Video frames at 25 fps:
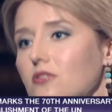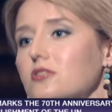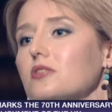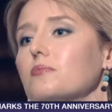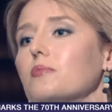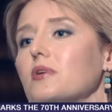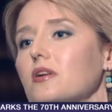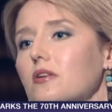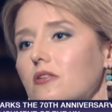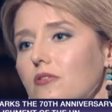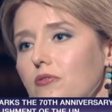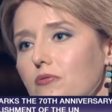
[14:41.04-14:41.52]

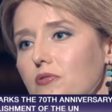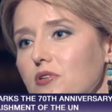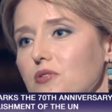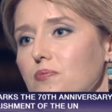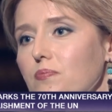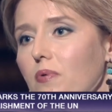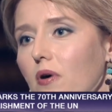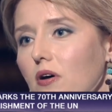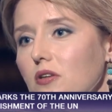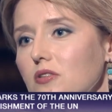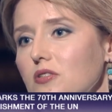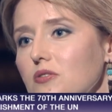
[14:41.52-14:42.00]
ultimately
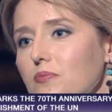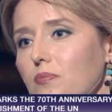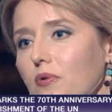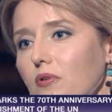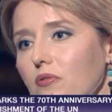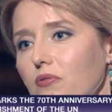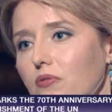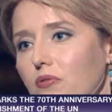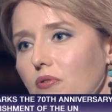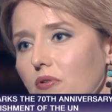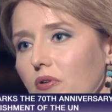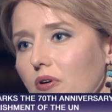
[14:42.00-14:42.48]

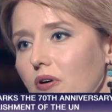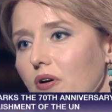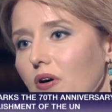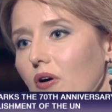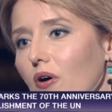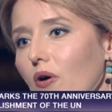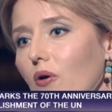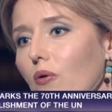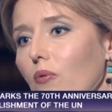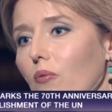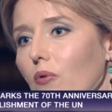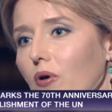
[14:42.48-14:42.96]
responsible for
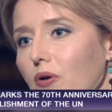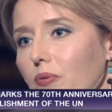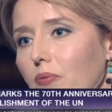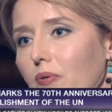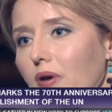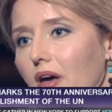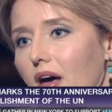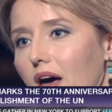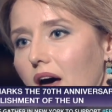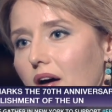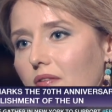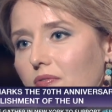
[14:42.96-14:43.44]
what
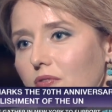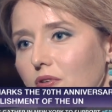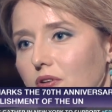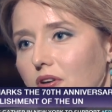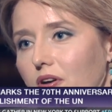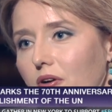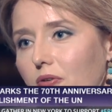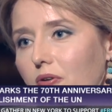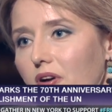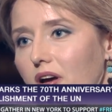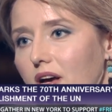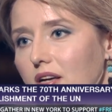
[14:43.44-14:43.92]
we have
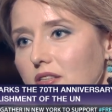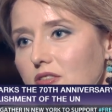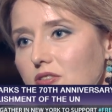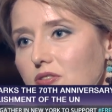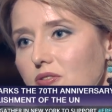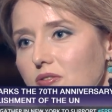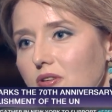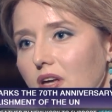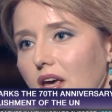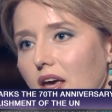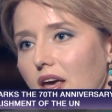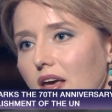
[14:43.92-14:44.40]
on our
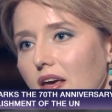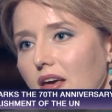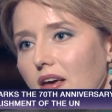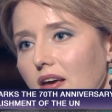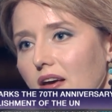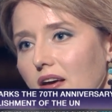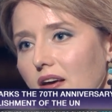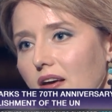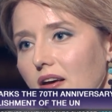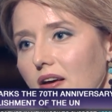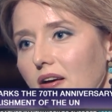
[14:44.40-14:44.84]
hands today?